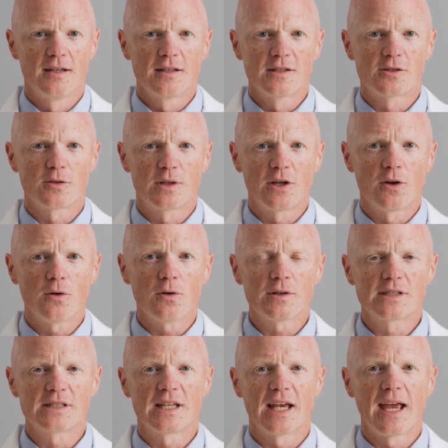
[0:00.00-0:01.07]
So the old
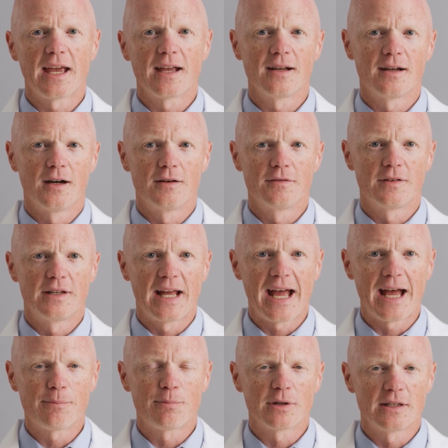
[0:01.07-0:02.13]
saying of "an
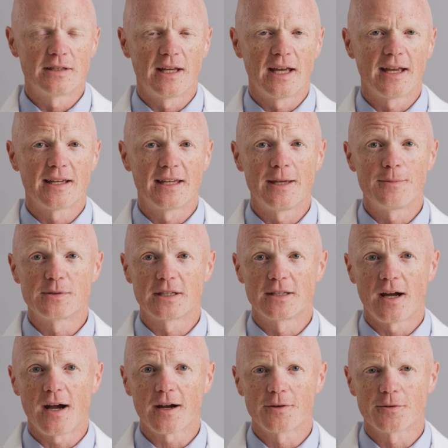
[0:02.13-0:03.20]
apple a day keeps the
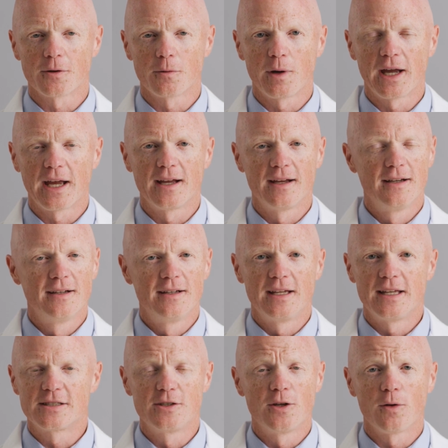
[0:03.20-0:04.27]
doctor away"
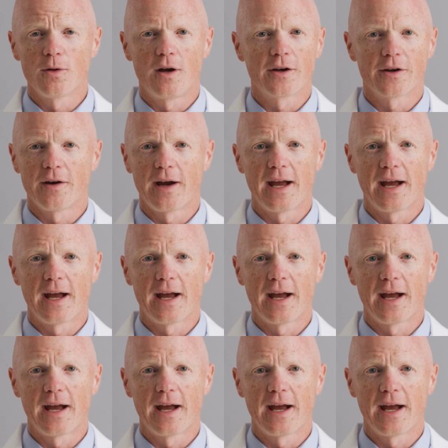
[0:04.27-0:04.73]
is no longer